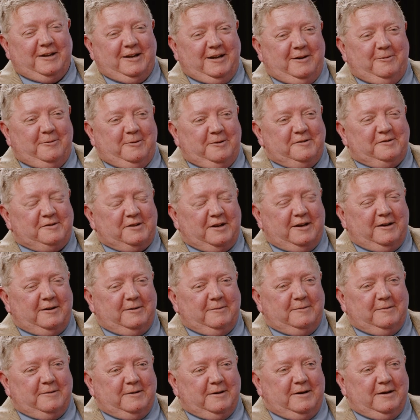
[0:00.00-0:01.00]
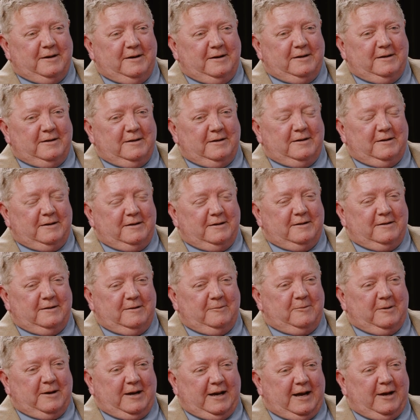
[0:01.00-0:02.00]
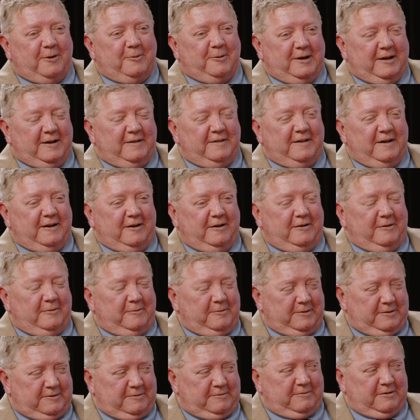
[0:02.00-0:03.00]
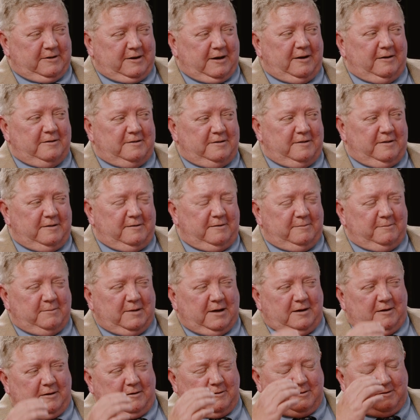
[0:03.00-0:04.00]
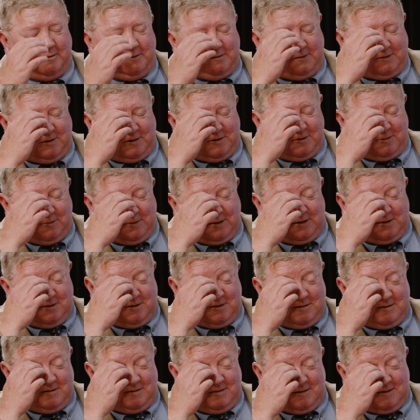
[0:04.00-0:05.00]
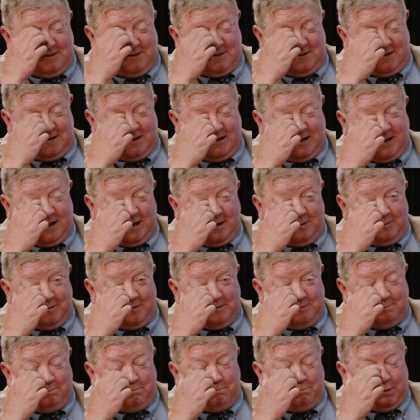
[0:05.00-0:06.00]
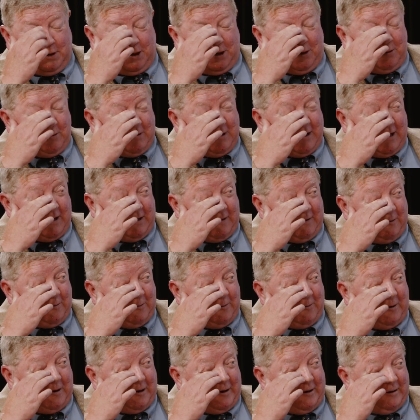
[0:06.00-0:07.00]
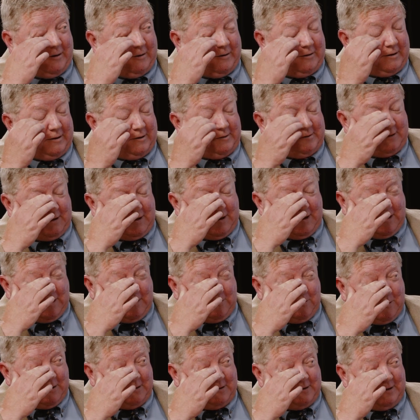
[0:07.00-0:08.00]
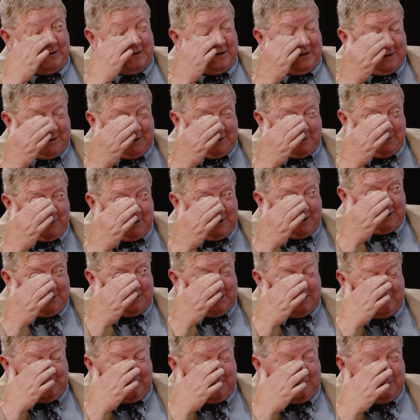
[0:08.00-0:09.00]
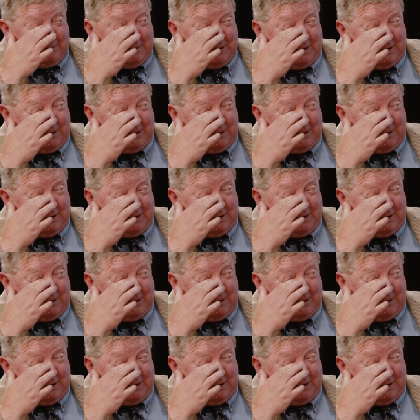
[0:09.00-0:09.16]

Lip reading: it was, when I went in there with regard to my uncle's situation, I was blown out of the water because I wasn't in the military. But